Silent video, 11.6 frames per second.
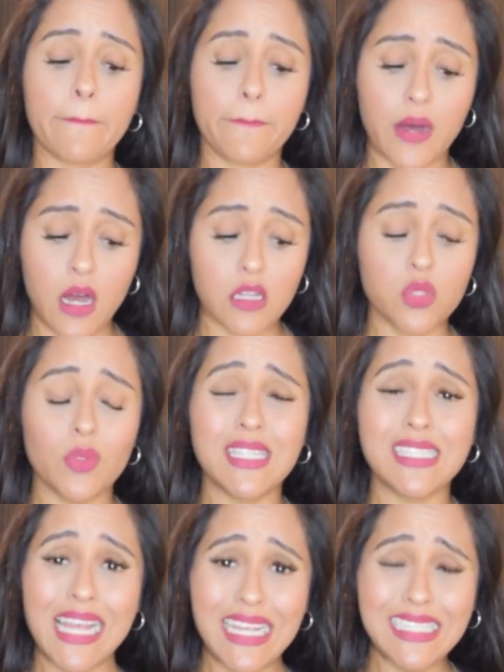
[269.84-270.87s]
box with
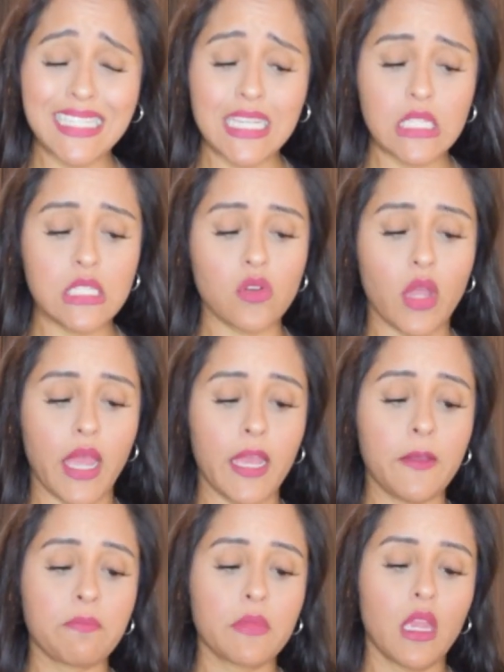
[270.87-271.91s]
sizings,
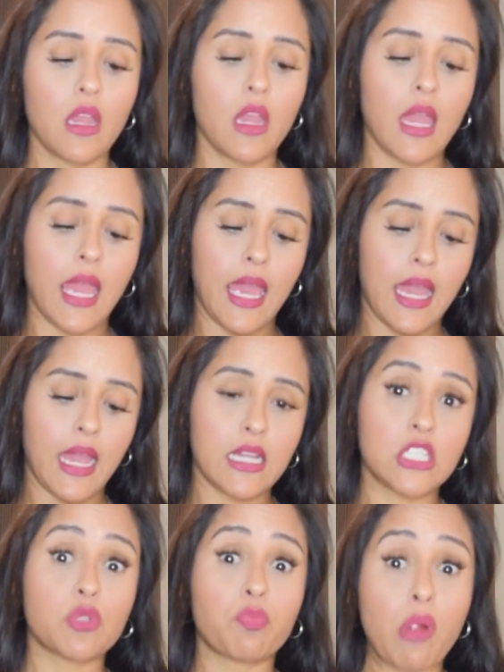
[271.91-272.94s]
okay,
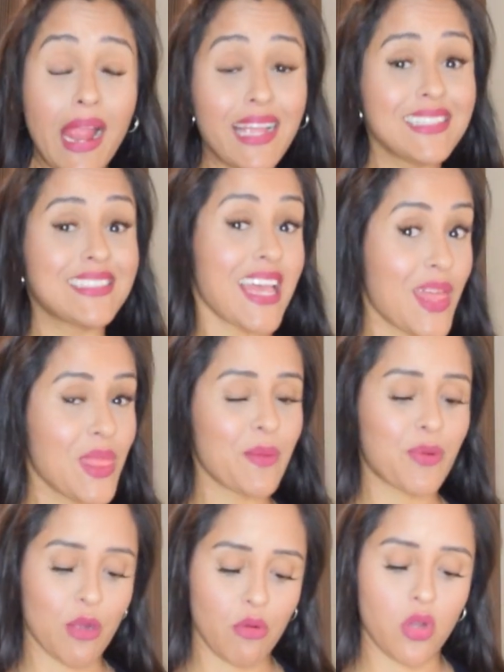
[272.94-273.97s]
and price and the
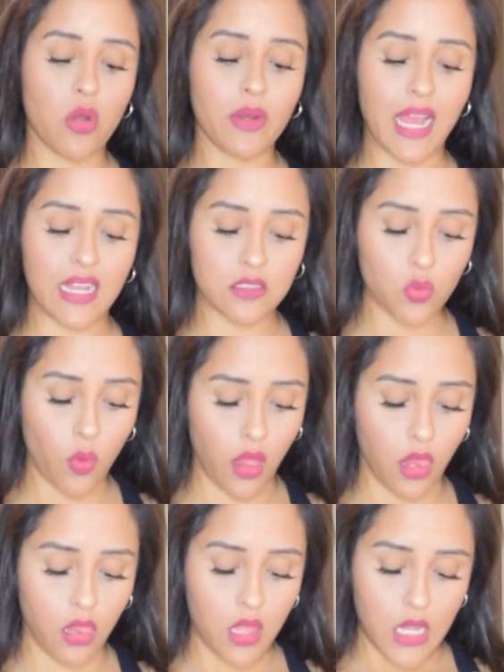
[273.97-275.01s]
promo code as
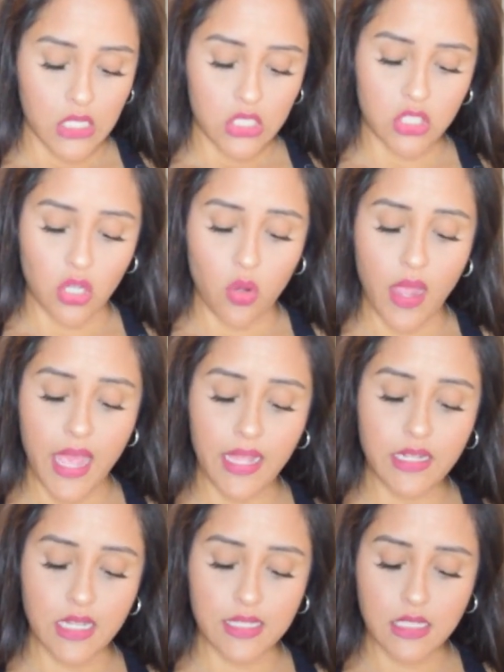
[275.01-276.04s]
well. So
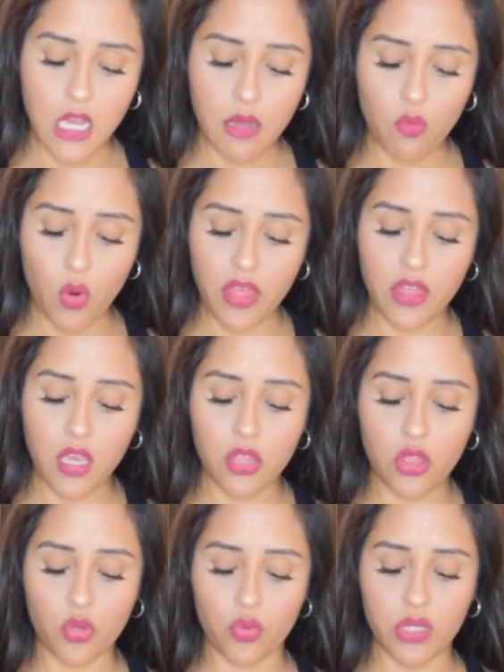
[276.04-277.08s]
it does come with
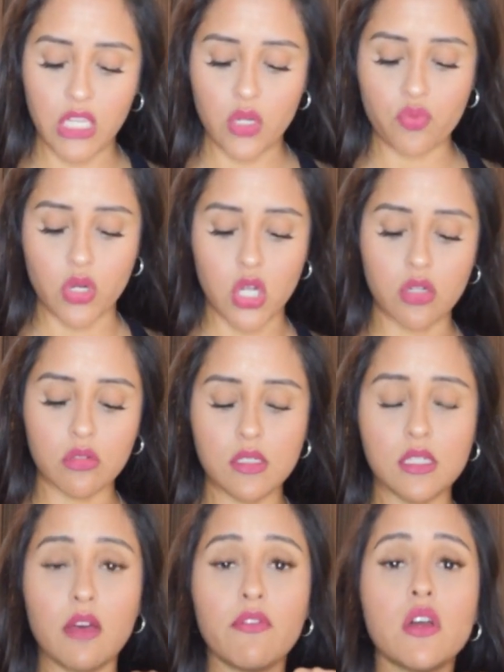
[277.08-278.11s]
three
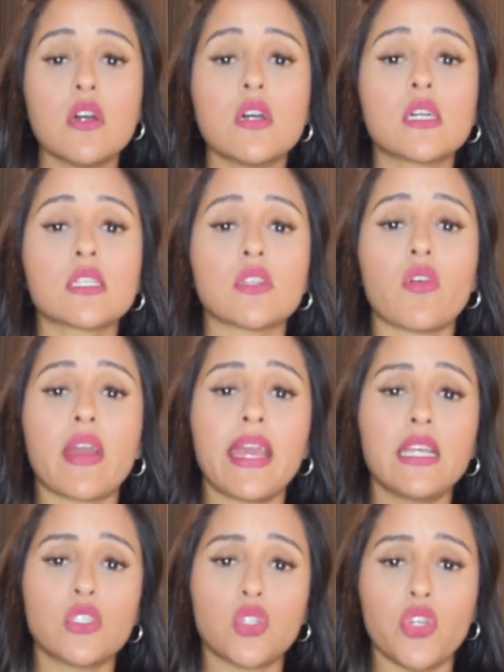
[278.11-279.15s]
rows of hooks,
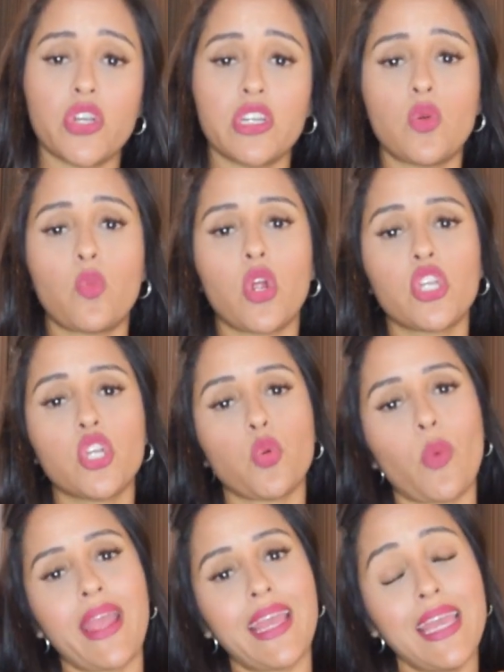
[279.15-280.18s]
okay, so you're gonna work your
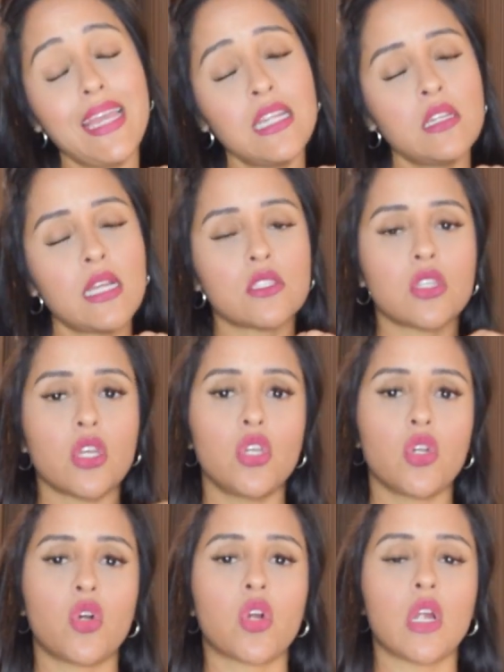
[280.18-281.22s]
way in as
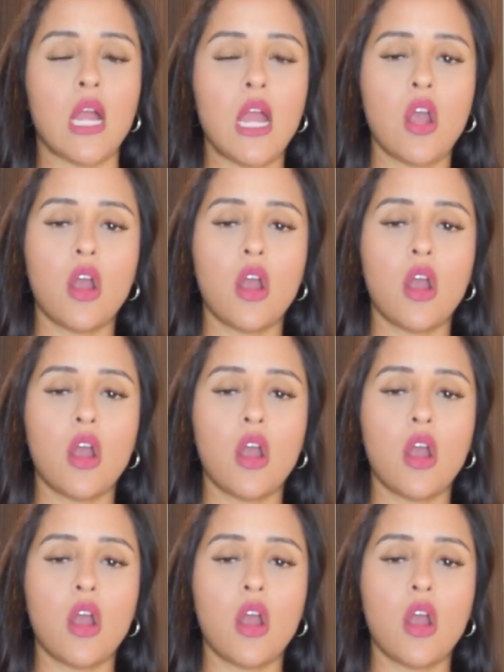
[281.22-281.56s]
your